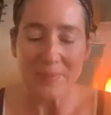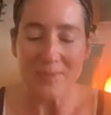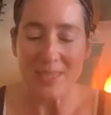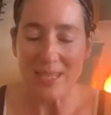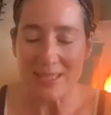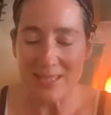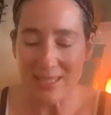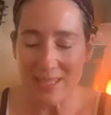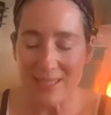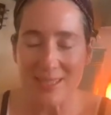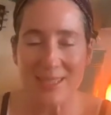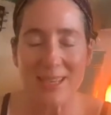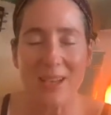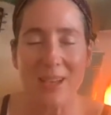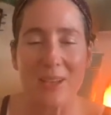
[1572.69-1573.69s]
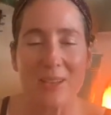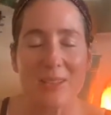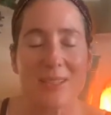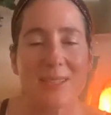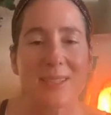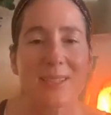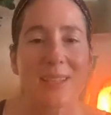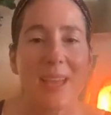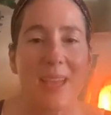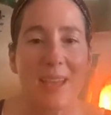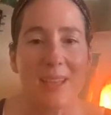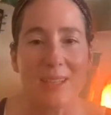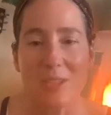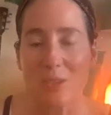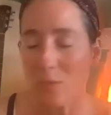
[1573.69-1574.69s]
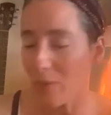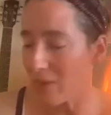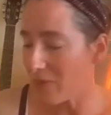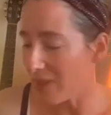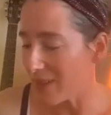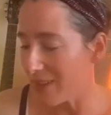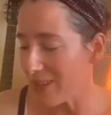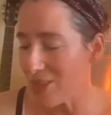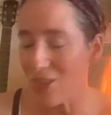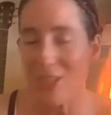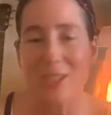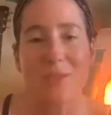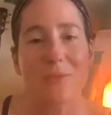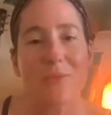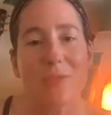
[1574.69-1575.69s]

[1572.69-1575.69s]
dead skin cells and revealing just